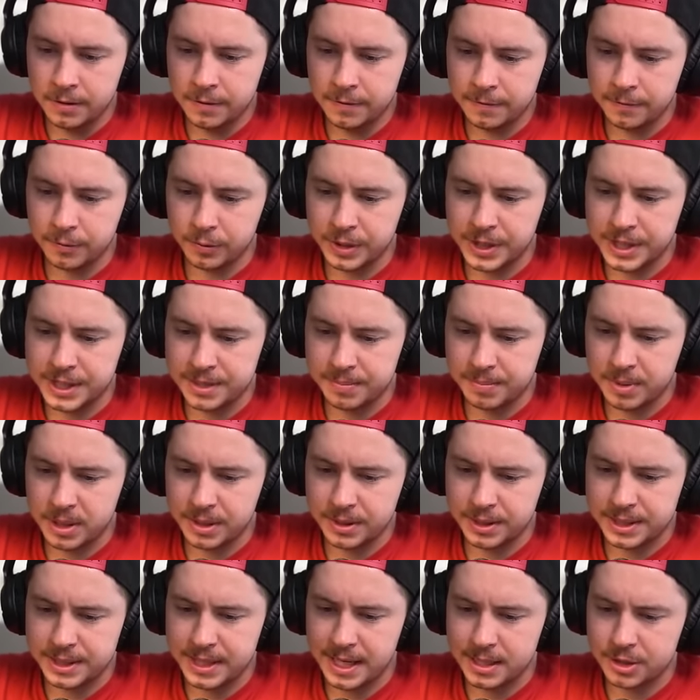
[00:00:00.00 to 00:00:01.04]
Freeze upon
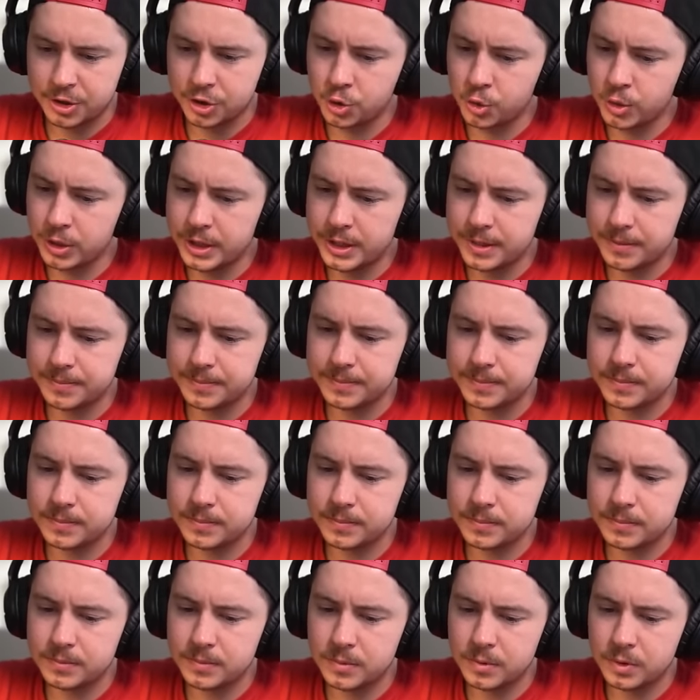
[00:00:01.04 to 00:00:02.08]
the scattershot.
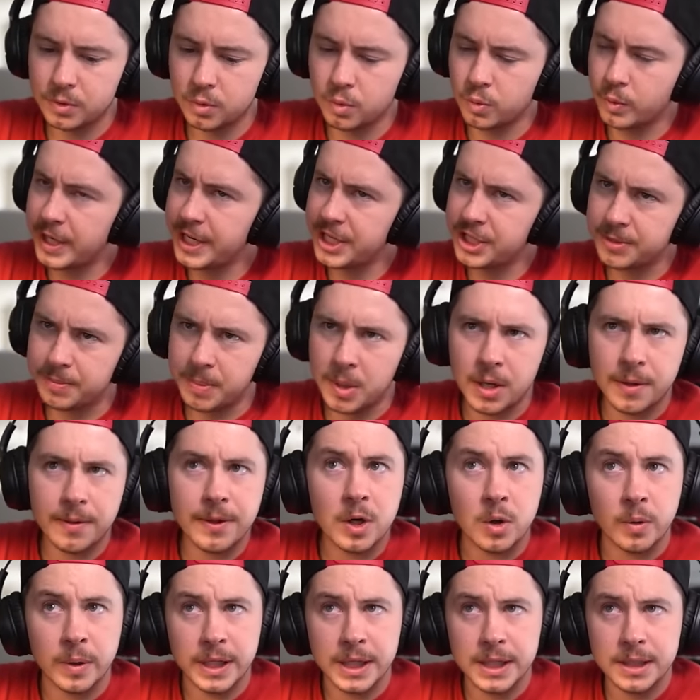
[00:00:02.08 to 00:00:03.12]
Rage upon the
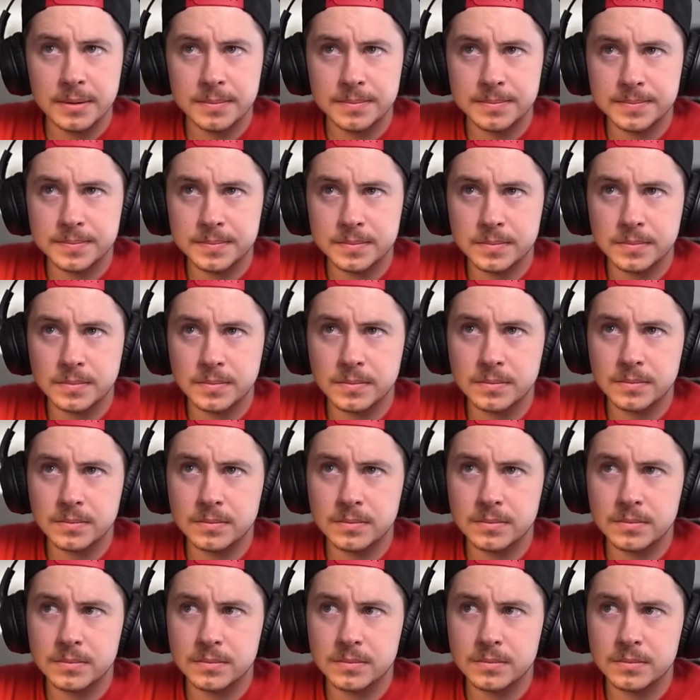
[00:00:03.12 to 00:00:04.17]
queen.
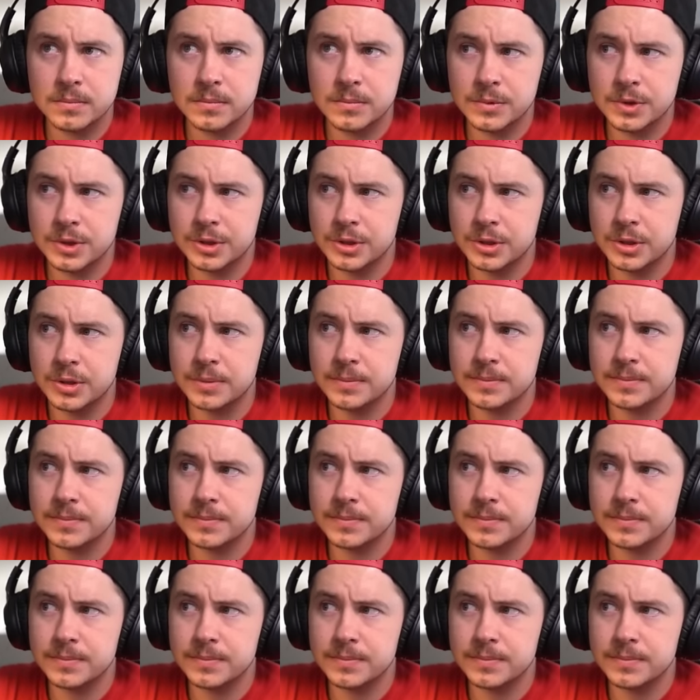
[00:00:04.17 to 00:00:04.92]
Sure.